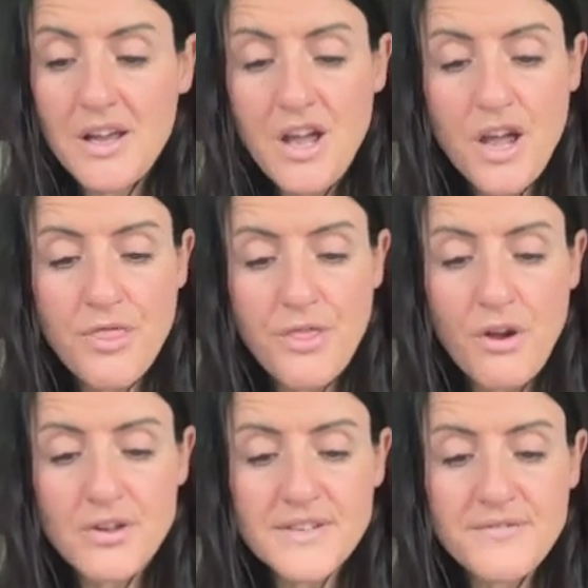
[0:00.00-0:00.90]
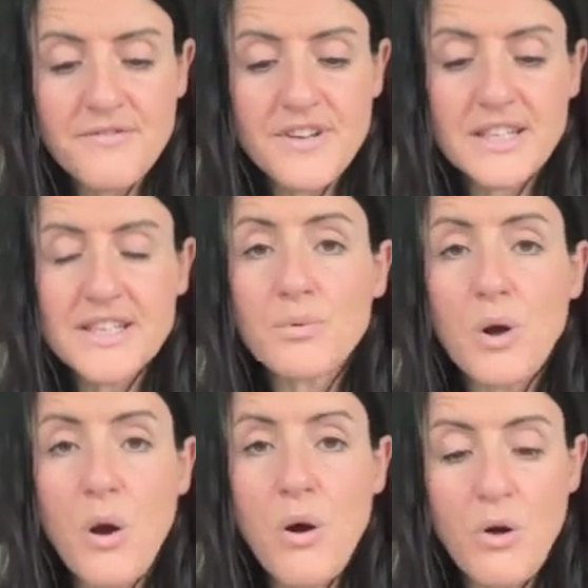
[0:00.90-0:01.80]
Her thoughts and feelings
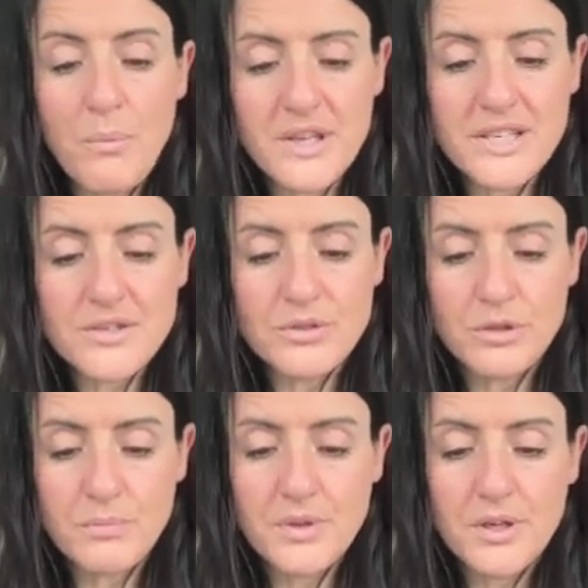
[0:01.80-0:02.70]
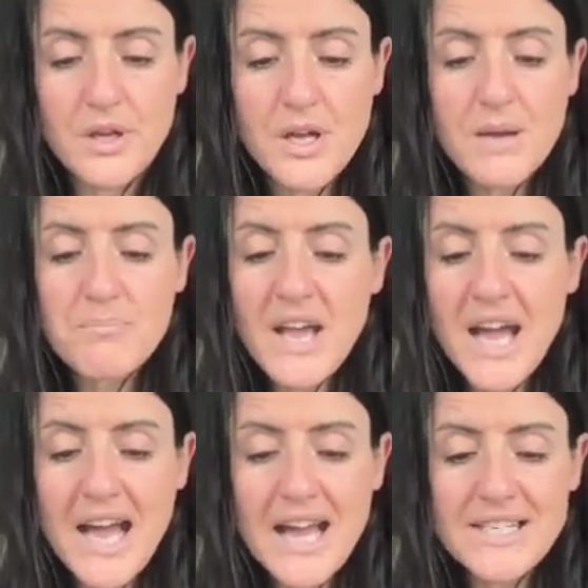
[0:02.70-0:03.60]
were all mixed up.
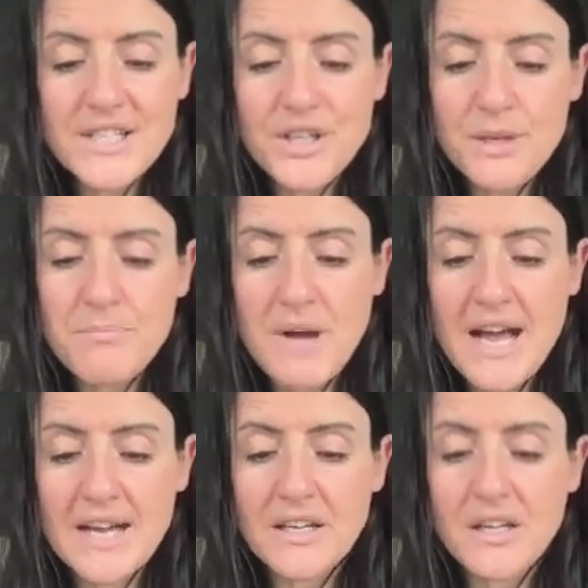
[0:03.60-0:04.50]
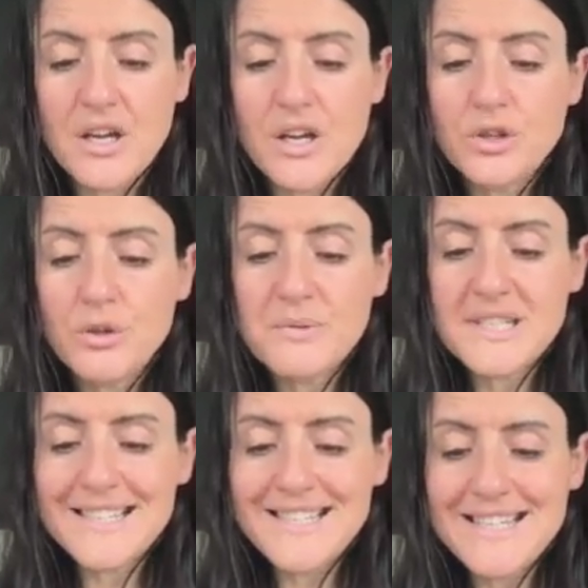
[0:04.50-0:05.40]
Behind her back could be
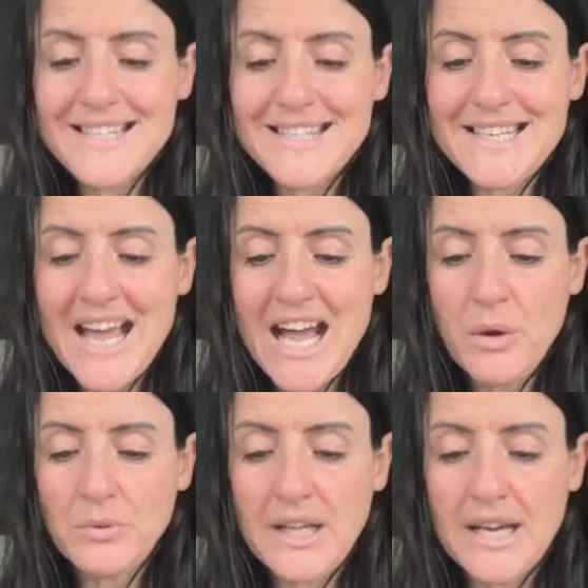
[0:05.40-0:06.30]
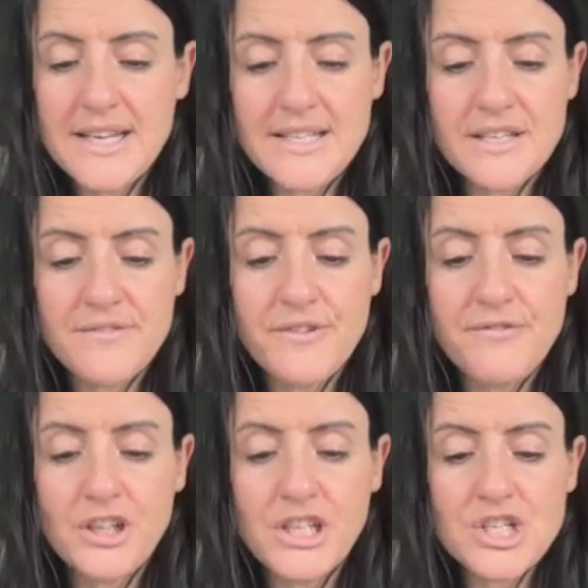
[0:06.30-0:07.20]
seen the outlines of the
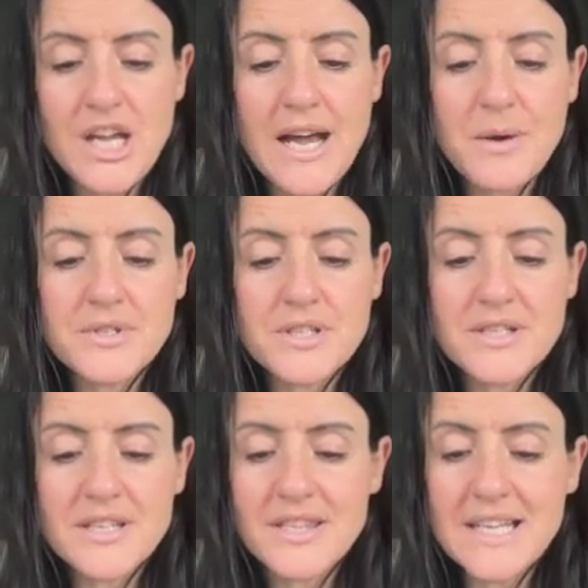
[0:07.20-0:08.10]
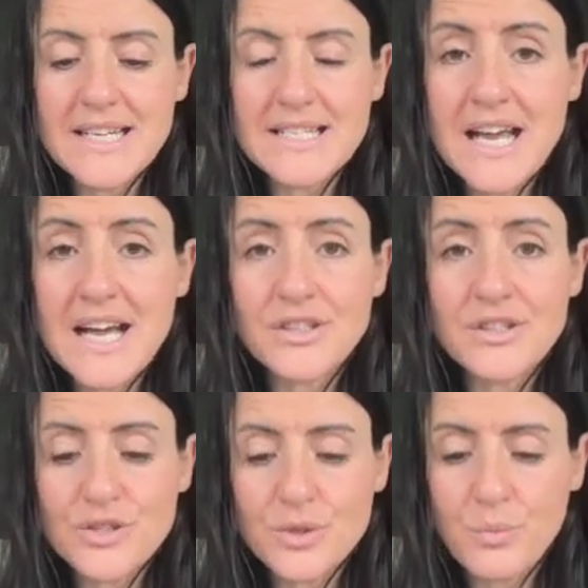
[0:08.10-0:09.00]
village houses and their
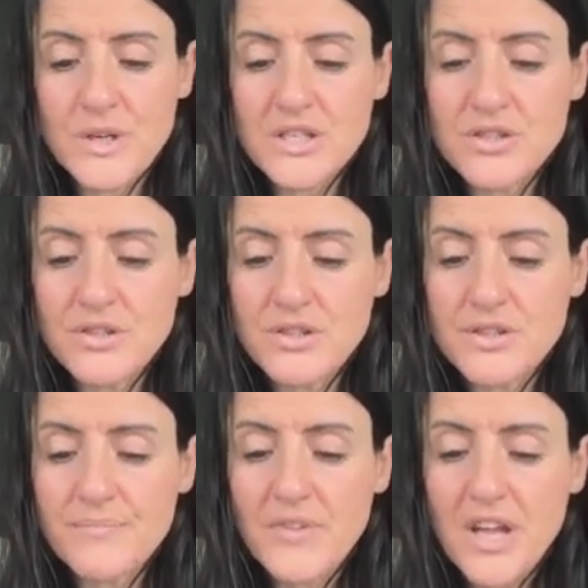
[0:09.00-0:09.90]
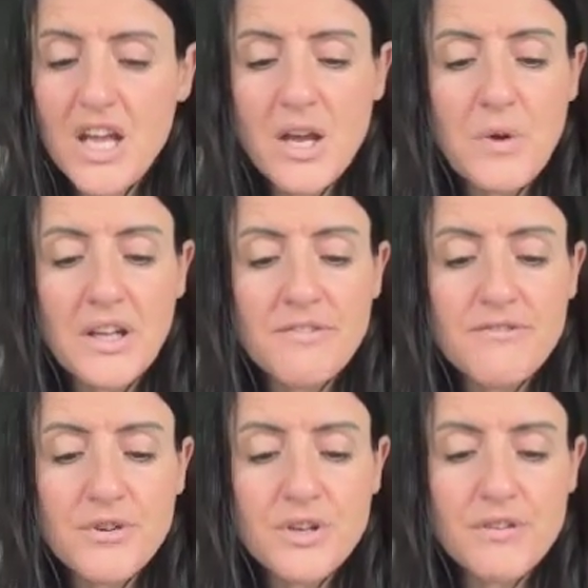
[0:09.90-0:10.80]
darkened windows, while in
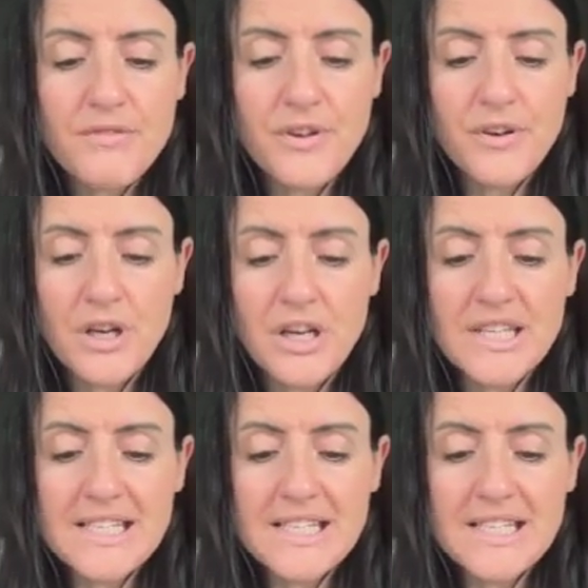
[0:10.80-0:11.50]
front of her the